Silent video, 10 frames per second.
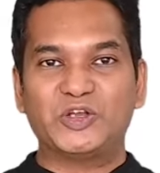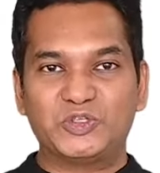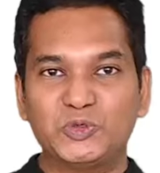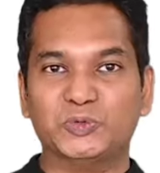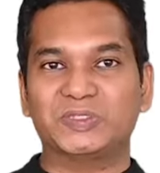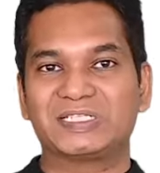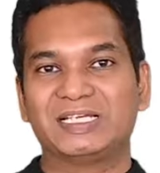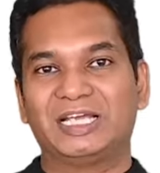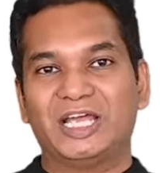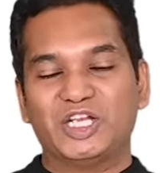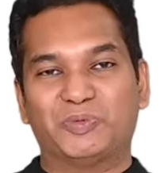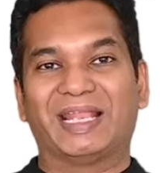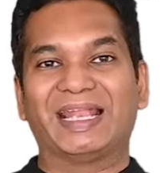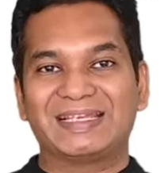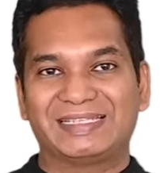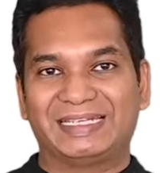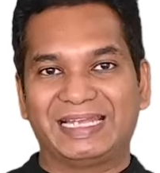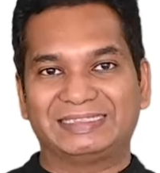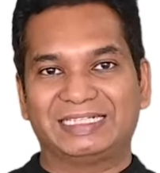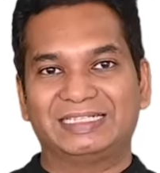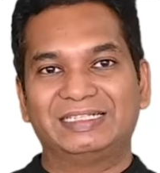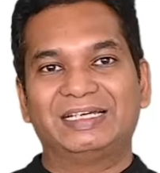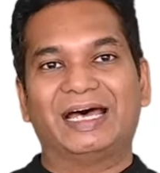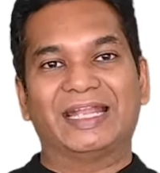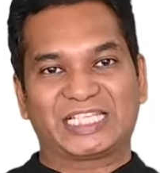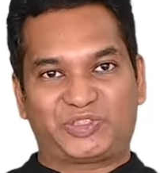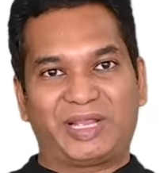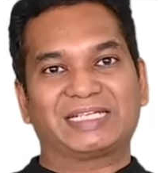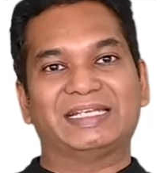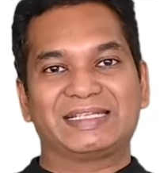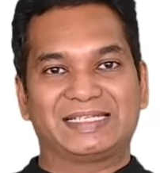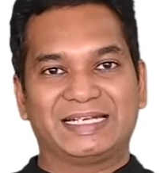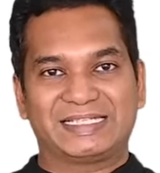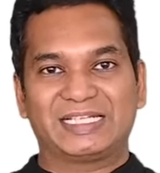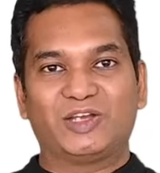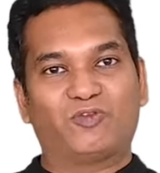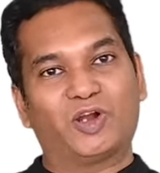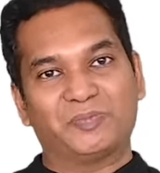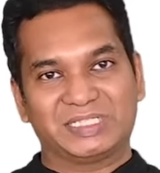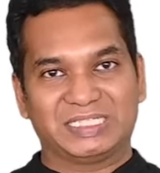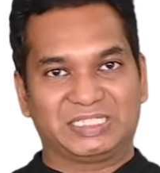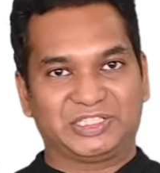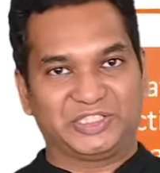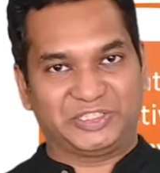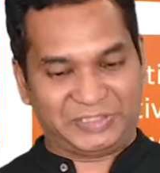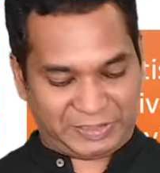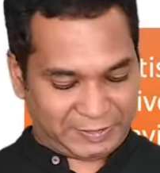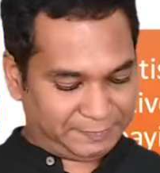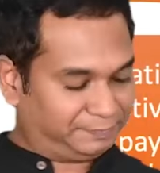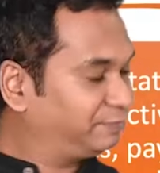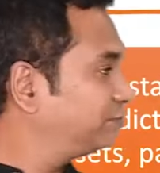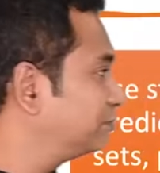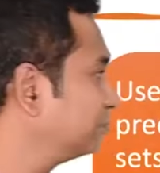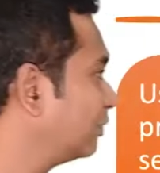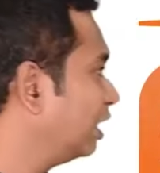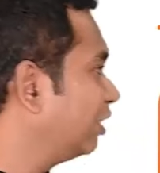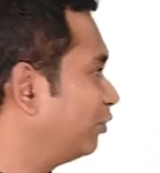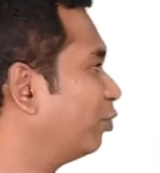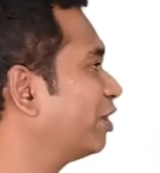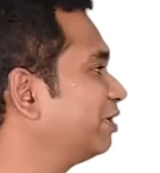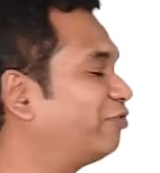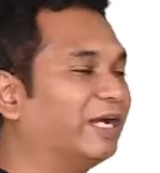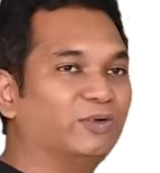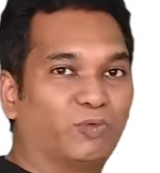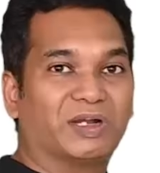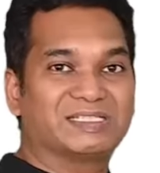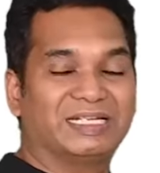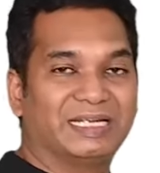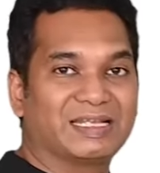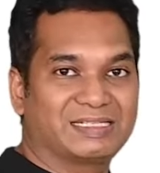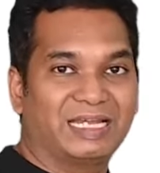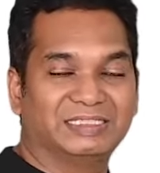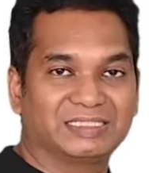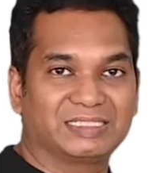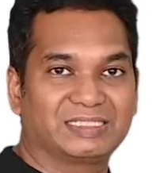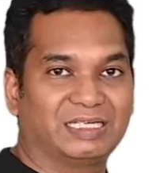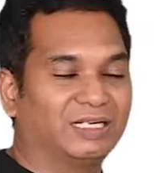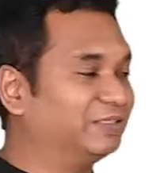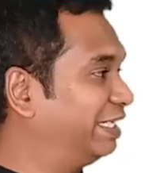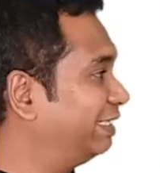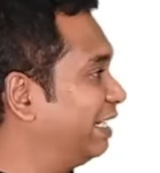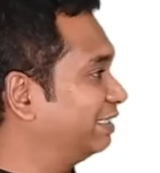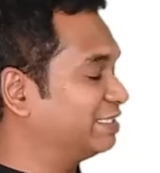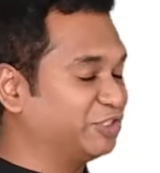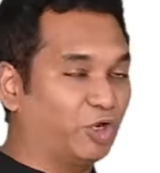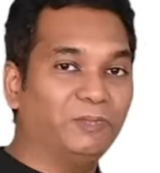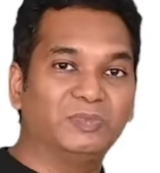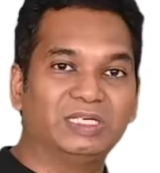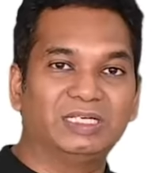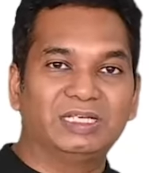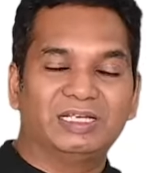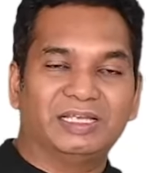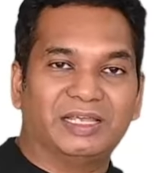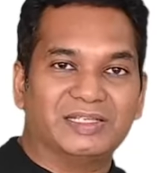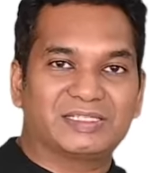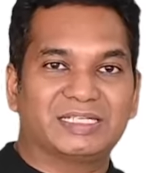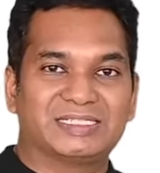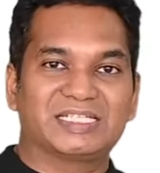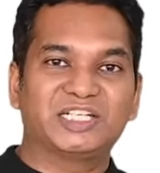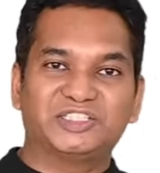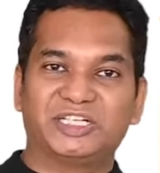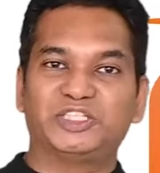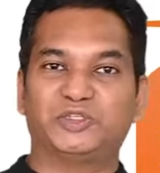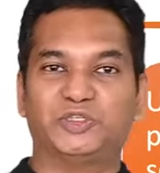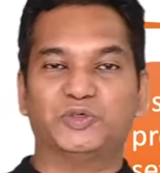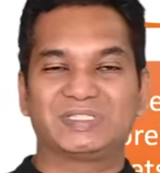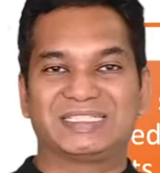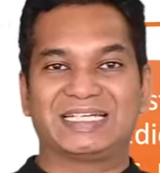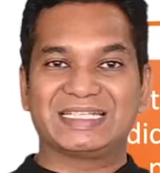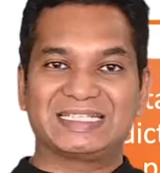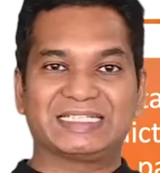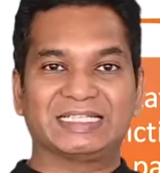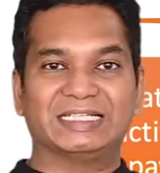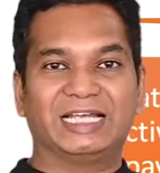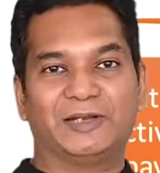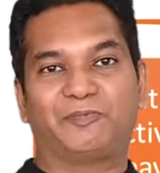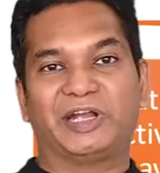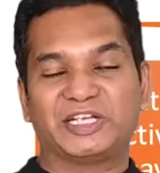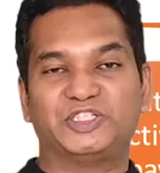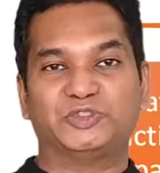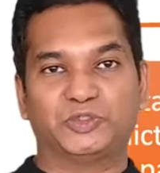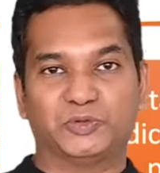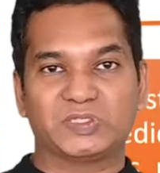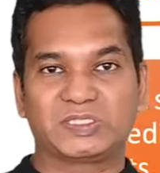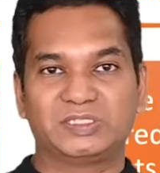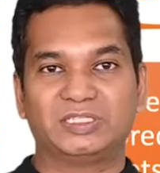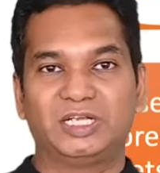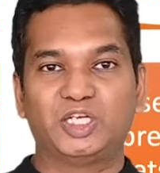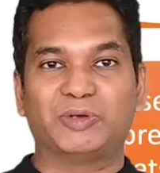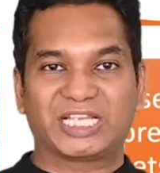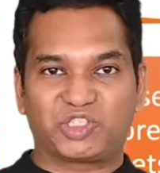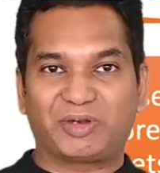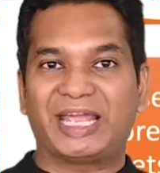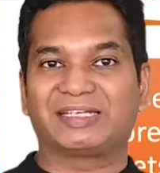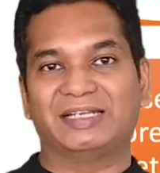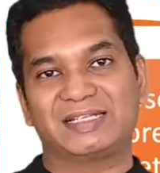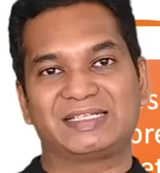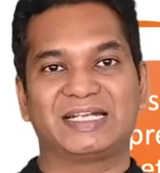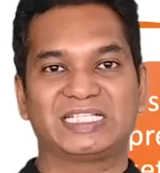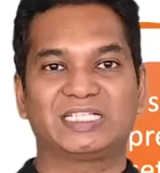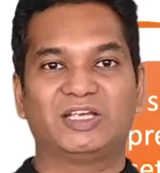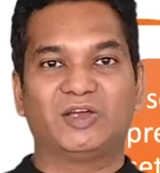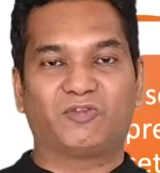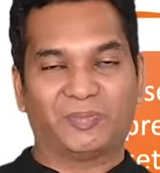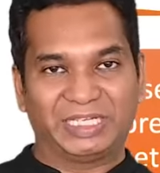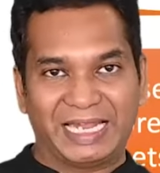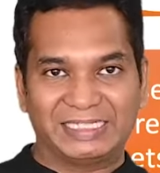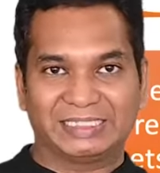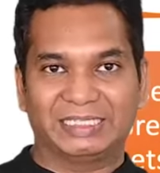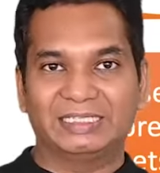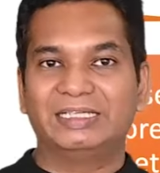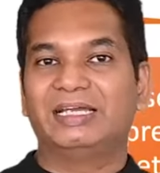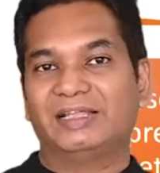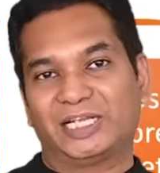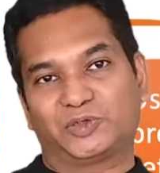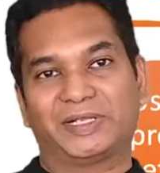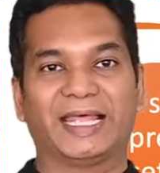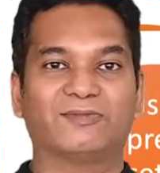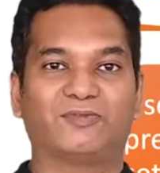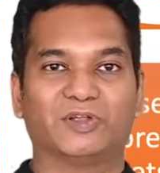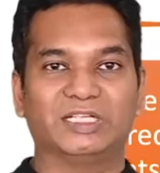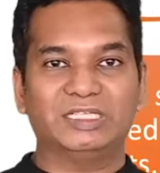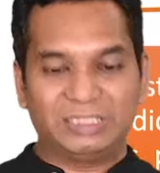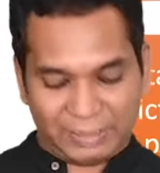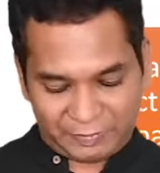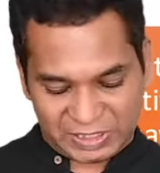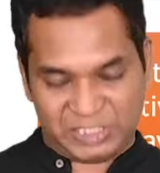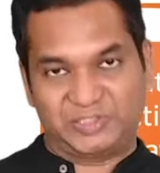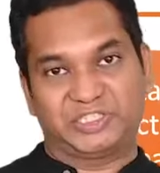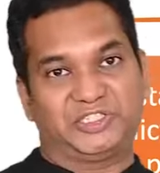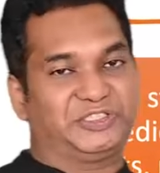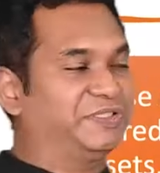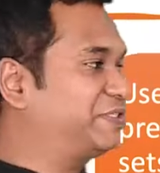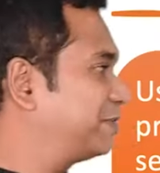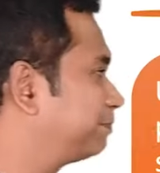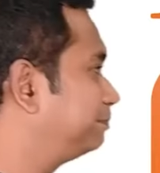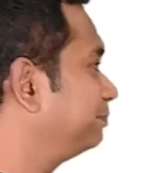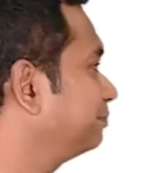tools to analyze the data and extract insights for business decisions. If you want to define what is a data scientist, data analyst job, it's essentially to use statistical and predictive tools to extract insights from the data that could help for the business decisions.